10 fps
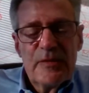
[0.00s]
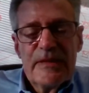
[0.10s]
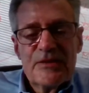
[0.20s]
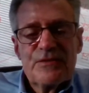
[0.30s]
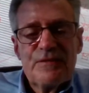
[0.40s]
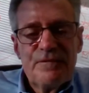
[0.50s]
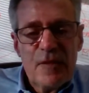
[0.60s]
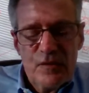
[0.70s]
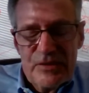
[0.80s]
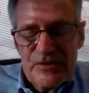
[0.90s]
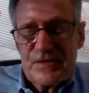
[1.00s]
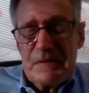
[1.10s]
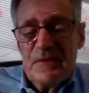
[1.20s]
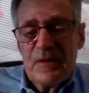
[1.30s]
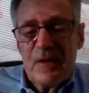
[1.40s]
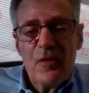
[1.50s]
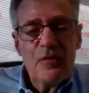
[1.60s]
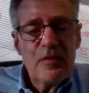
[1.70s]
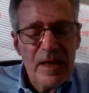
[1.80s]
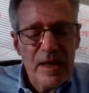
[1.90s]
is focus the whole
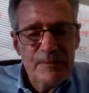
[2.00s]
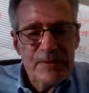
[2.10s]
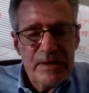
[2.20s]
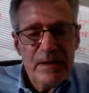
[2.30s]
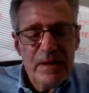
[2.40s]
company